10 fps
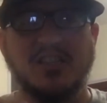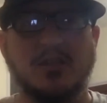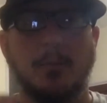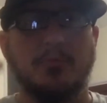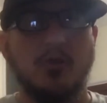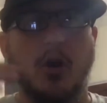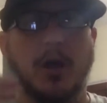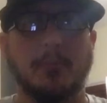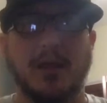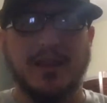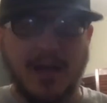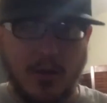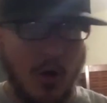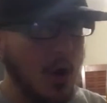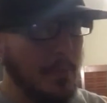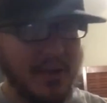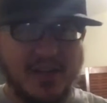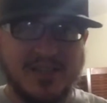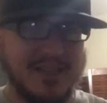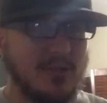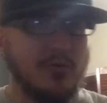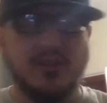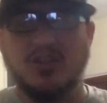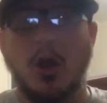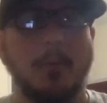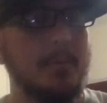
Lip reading: is prime. That hoppiness is on the top.